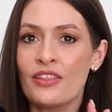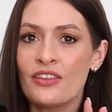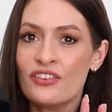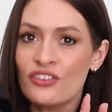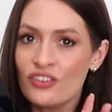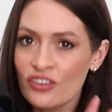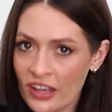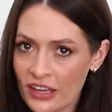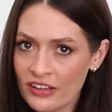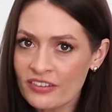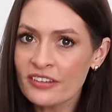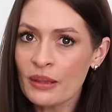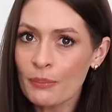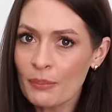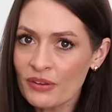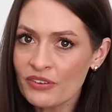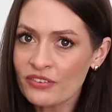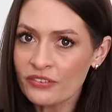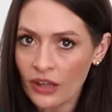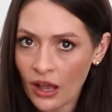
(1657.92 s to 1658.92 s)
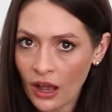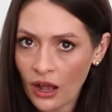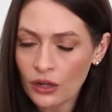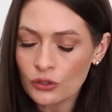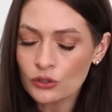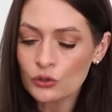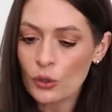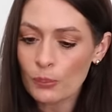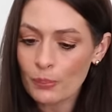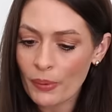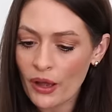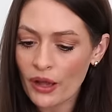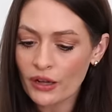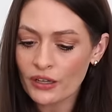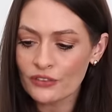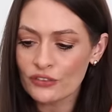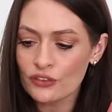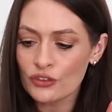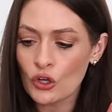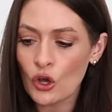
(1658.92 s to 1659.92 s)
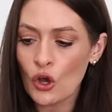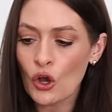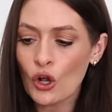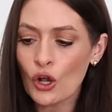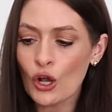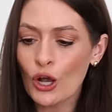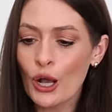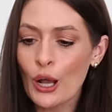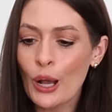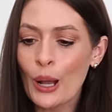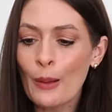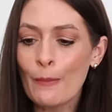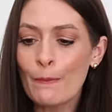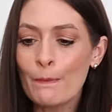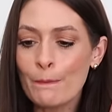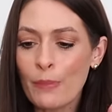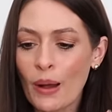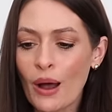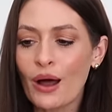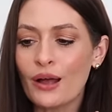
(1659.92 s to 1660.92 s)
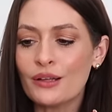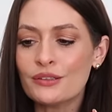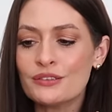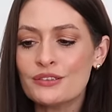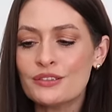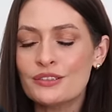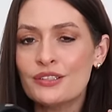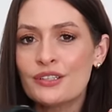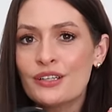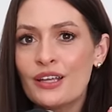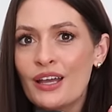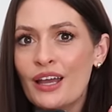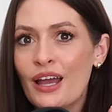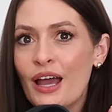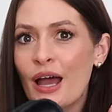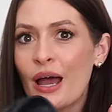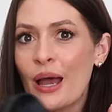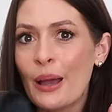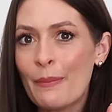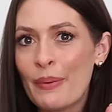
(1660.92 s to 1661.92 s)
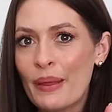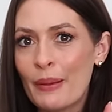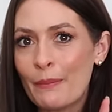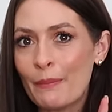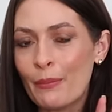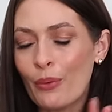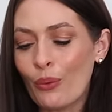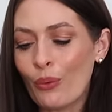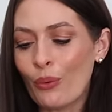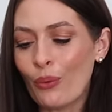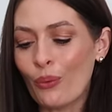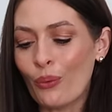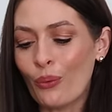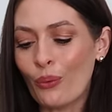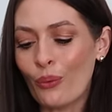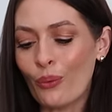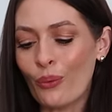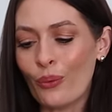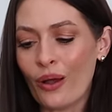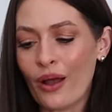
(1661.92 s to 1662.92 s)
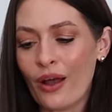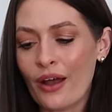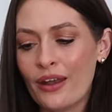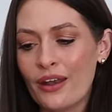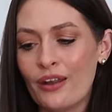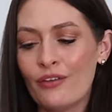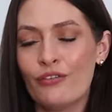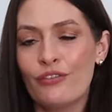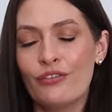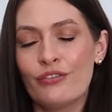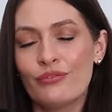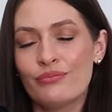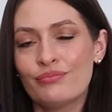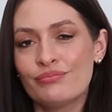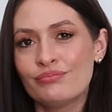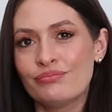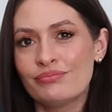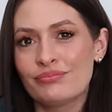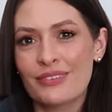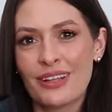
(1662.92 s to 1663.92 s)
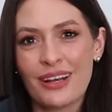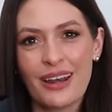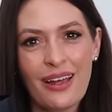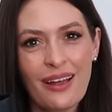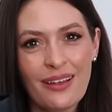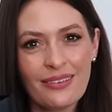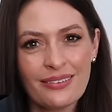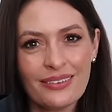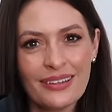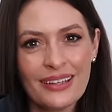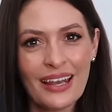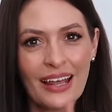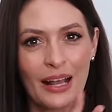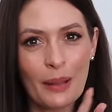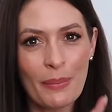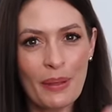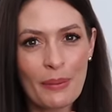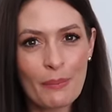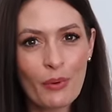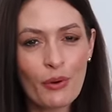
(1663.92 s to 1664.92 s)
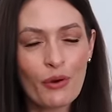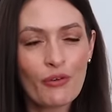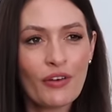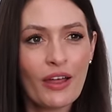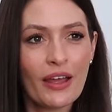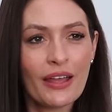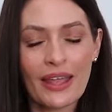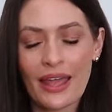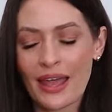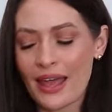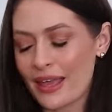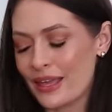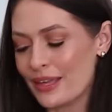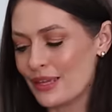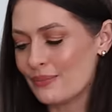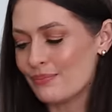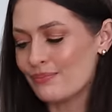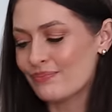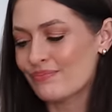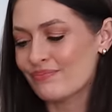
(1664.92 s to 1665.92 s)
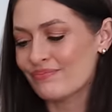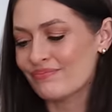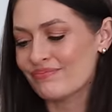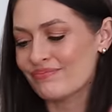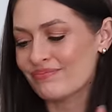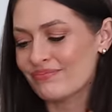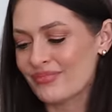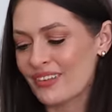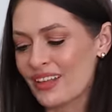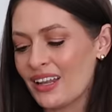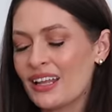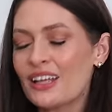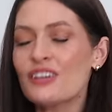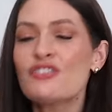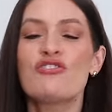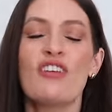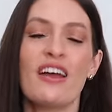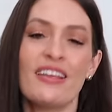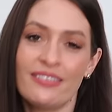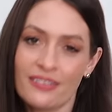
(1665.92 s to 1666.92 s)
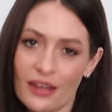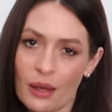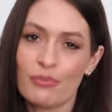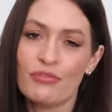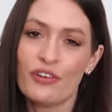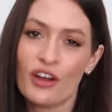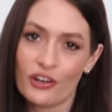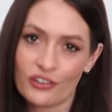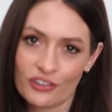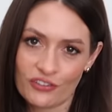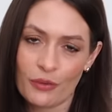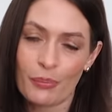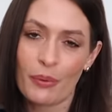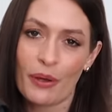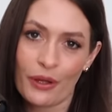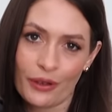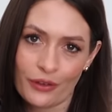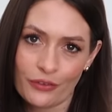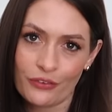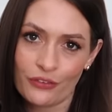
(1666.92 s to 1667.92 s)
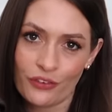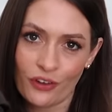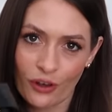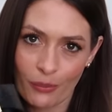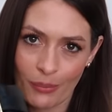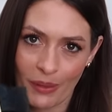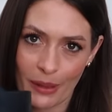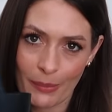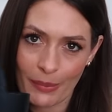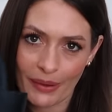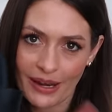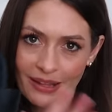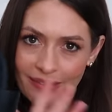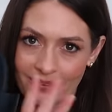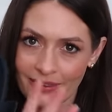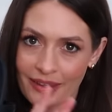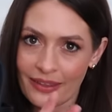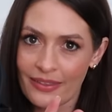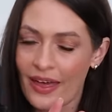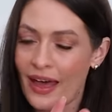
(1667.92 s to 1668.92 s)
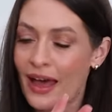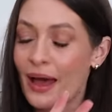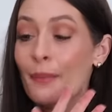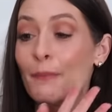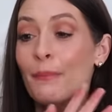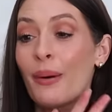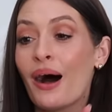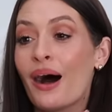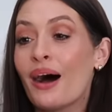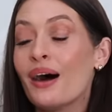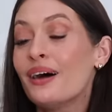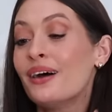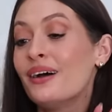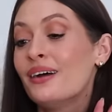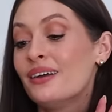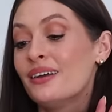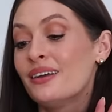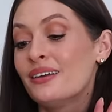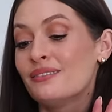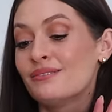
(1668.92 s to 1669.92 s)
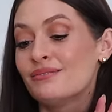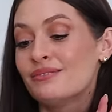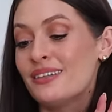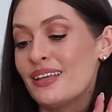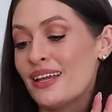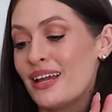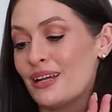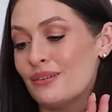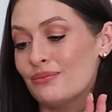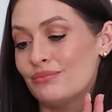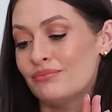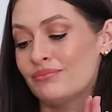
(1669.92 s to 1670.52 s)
similar style to a Birkenstock, but a bit more kind of classy, like a bit more of like a dressed up version of a Birkenstock, maybe, let's say that. But yeah,